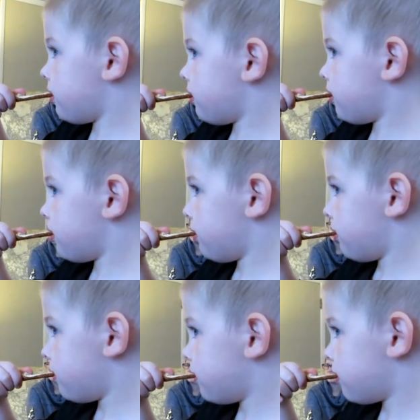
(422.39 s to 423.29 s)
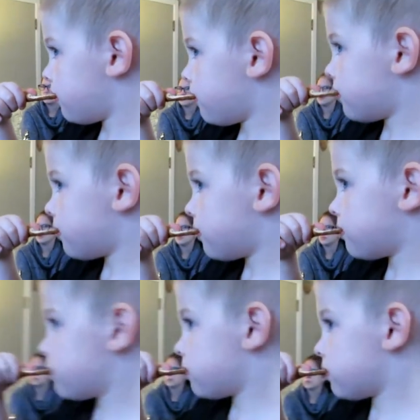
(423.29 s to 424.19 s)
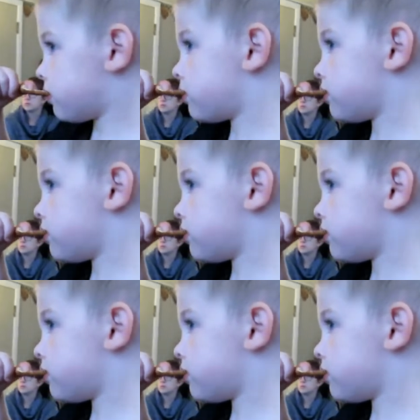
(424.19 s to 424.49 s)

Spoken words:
he does whatever he's going to do.